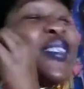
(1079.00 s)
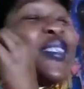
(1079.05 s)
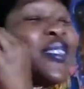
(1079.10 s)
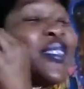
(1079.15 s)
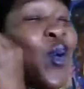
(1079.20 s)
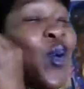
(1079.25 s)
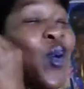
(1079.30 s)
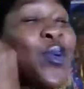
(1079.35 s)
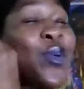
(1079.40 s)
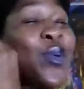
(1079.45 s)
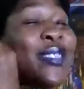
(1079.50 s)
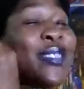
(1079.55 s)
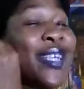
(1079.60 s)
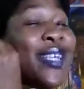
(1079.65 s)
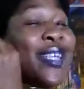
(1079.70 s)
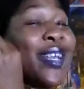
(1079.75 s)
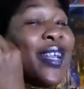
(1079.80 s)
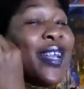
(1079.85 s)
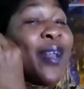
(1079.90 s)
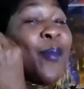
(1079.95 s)
So we
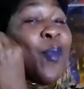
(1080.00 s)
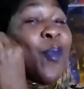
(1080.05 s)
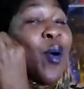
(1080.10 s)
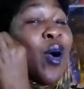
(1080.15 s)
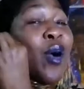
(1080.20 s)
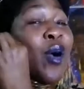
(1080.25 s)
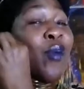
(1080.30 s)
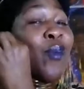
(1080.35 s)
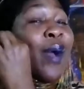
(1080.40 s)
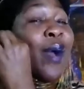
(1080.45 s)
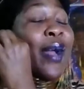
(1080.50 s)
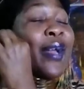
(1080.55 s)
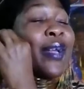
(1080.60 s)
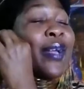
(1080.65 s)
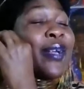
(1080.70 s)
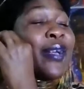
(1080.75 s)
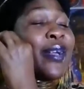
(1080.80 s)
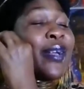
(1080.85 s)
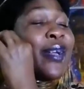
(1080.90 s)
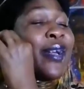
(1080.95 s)
sitting in a bar,
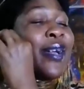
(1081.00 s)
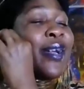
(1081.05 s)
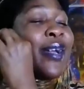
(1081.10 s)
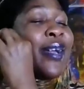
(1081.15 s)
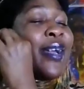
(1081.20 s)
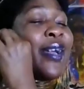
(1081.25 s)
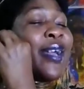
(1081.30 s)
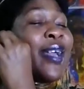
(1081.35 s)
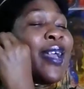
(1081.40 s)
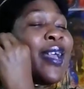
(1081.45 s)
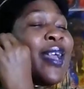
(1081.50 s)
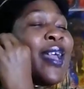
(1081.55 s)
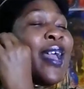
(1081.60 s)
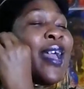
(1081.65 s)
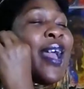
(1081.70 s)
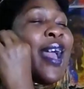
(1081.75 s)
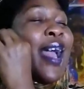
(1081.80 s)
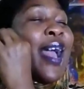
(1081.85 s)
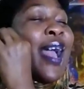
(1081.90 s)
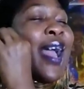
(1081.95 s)
right?
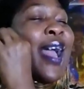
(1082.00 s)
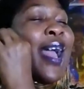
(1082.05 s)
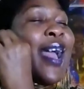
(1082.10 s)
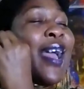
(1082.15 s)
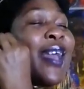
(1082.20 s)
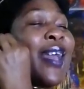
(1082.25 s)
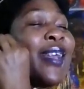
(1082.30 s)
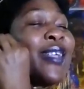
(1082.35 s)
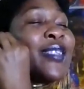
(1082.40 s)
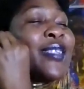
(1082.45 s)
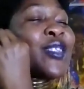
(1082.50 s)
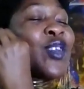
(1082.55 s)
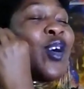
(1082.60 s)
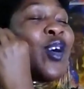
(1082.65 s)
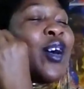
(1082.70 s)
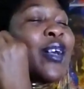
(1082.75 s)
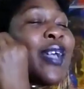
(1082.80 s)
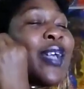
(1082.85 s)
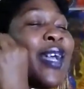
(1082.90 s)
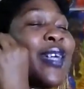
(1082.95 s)
And this
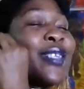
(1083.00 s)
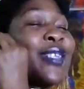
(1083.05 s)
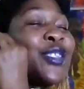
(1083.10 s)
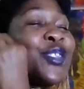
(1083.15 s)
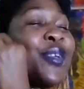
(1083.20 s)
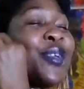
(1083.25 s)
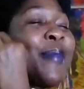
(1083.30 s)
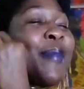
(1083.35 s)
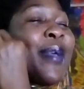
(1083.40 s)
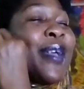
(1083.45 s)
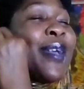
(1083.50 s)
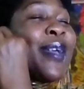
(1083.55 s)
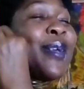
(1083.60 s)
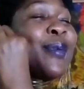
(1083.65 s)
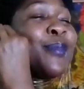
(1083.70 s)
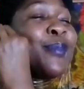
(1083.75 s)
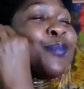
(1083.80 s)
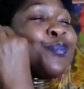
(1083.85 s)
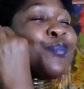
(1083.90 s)
Caucasian man,